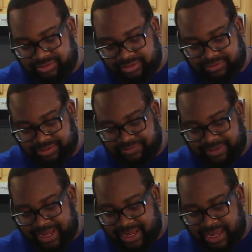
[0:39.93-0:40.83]
See right
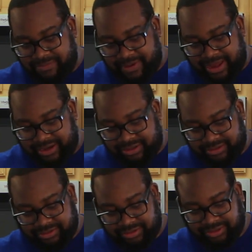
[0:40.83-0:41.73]
here, I'm
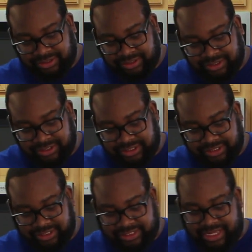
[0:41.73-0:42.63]
pouring half the
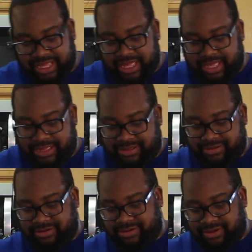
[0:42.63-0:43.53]
box into the
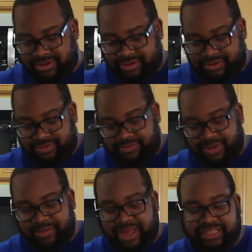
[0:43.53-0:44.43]
bowl.
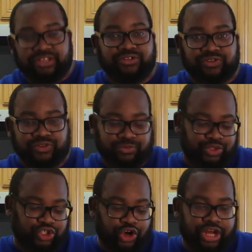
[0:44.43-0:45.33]
Okay, maybe a little
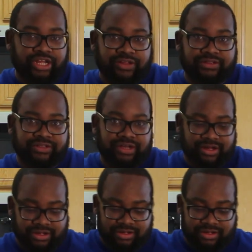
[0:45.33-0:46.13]
more than half the box.